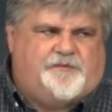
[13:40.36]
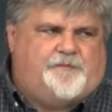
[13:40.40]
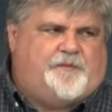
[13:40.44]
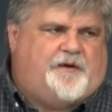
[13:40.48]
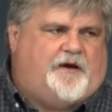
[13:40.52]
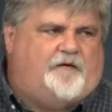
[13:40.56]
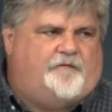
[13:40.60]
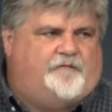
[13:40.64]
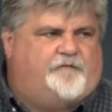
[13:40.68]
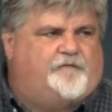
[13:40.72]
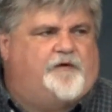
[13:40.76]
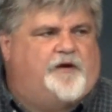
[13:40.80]

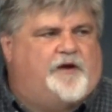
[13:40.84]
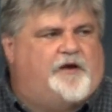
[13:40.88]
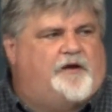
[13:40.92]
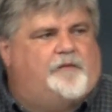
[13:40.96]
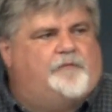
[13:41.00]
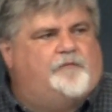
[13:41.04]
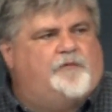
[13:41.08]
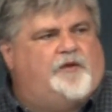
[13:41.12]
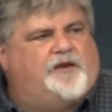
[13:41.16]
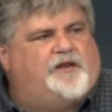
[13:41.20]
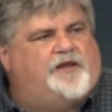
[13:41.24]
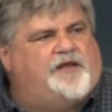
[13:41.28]
about
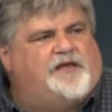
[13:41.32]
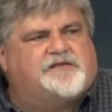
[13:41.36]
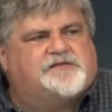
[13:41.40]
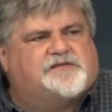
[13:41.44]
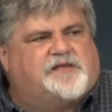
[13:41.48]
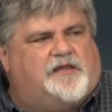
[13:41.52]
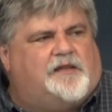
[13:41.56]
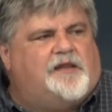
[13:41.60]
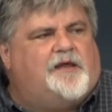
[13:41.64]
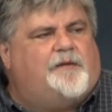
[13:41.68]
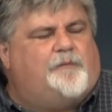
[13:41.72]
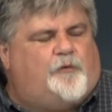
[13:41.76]
freedom, and he's
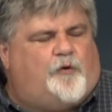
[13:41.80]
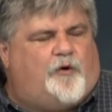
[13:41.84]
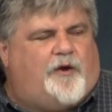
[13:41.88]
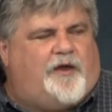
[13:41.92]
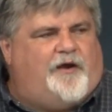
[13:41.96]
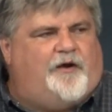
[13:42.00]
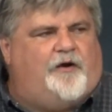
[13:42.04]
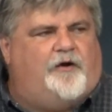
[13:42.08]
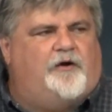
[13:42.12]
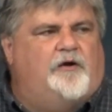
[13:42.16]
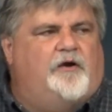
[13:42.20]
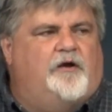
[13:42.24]
the
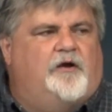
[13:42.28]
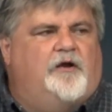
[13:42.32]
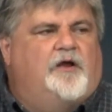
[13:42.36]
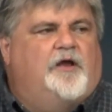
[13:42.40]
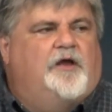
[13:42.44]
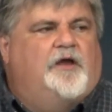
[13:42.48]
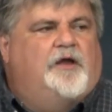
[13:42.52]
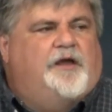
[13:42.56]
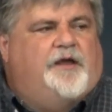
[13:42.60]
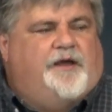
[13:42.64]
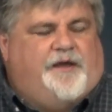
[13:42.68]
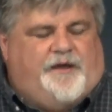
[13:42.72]
liberator,
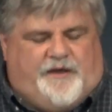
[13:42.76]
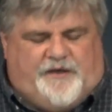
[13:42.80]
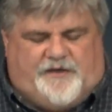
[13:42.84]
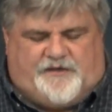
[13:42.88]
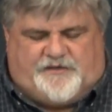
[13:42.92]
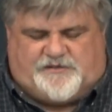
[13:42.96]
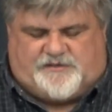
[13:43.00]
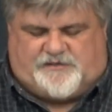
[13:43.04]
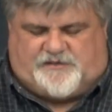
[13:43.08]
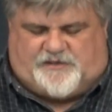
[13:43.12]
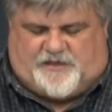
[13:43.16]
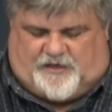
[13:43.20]

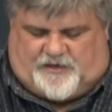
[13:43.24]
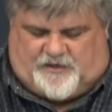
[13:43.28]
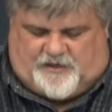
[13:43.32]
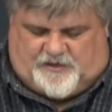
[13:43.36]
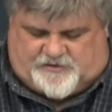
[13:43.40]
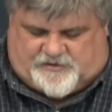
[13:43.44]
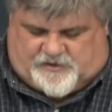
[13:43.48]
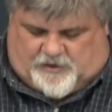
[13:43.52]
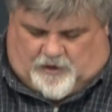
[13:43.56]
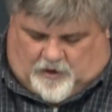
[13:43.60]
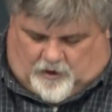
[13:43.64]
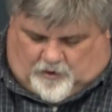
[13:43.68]
is that
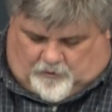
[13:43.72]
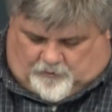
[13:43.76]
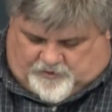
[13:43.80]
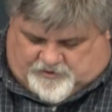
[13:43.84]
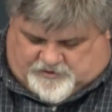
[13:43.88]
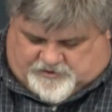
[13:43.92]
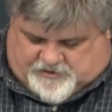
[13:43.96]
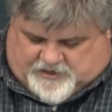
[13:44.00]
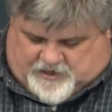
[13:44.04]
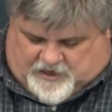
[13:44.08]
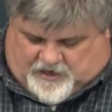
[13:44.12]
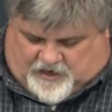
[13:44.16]
it's
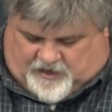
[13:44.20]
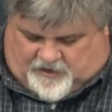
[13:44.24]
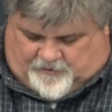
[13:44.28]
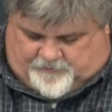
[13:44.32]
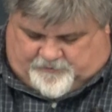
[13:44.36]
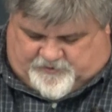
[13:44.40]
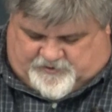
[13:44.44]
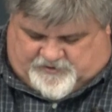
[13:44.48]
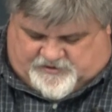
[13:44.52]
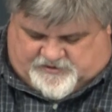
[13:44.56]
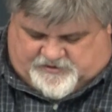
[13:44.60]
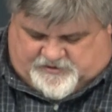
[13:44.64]
always got to
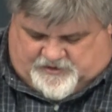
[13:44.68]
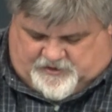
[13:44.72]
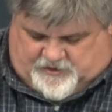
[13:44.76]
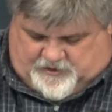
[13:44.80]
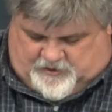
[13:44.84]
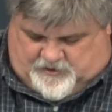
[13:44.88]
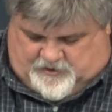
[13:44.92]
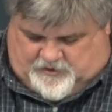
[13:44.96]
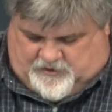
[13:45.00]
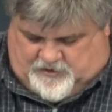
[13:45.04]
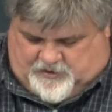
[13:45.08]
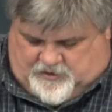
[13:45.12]
be
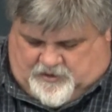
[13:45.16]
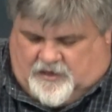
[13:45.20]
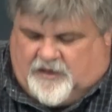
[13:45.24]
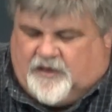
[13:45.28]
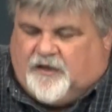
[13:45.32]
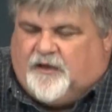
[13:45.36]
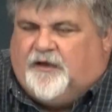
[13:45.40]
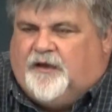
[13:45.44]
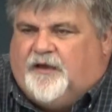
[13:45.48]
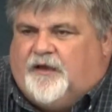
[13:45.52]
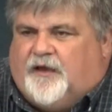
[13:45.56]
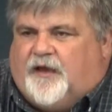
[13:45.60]
seen
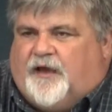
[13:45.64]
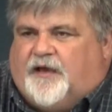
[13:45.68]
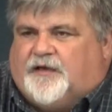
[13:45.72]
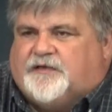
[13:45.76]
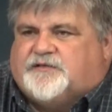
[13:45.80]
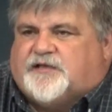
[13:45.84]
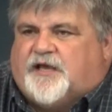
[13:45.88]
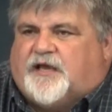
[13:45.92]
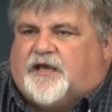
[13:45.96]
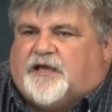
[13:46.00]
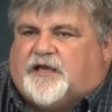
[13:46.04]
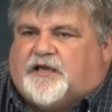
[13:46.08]

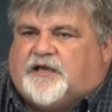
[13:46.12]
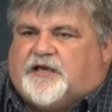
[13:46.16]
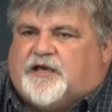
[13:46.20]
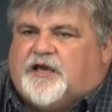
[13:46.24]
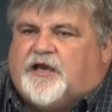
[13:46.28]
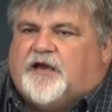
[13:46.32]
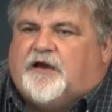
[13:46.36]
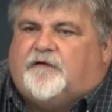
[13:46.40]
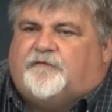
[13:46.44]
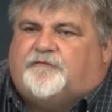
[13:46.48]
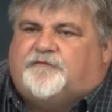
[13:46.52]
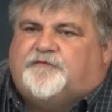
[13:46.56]
as a
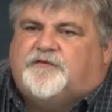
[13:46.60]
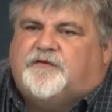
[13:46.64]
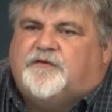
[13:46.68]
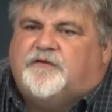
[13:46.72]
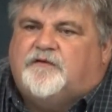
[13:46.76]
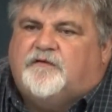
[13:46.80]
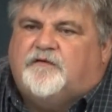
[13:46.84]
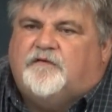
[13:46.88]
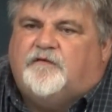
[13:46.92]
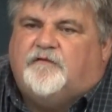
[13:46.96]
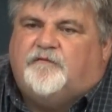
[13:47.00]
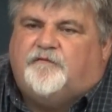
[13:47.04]
gift
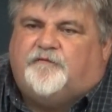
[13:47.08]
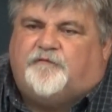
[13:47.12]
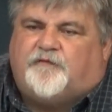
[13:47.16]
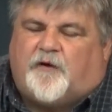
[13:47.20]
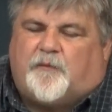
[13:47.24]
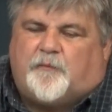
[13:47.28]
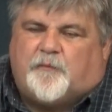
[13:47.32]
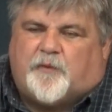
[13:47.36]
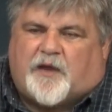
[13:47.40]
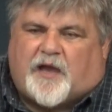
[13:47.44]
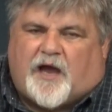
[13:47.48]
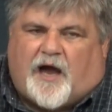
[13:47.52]

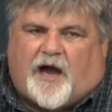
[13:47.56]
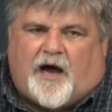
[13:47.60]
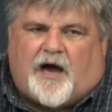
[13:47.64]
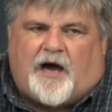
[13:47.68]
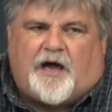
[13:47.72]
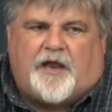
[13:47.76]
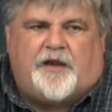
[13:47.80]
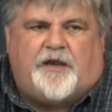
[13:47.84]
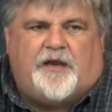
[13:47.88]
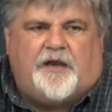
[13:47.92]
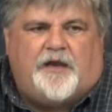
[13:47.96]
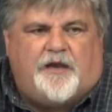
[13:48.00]
from
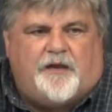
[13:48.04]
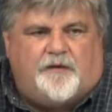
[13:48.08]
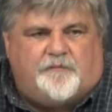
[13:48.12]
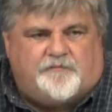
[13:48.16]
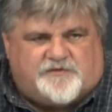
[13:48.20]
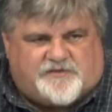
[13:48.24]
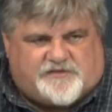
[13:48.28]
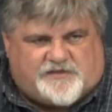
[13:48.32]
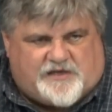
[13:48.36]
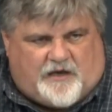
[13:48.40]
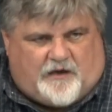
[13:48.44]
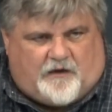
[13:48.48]
God
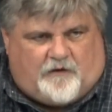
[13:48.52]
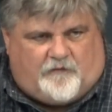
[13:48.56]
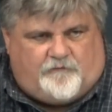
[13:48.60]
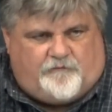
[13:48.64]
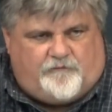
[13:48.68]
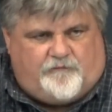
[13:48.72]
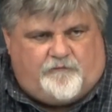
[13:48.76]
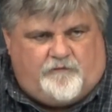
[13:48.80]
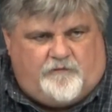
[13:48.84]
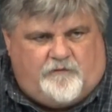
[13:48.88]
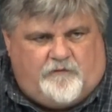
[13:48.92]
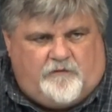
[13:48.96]

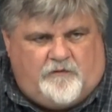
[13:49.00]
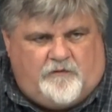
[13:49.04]
himself.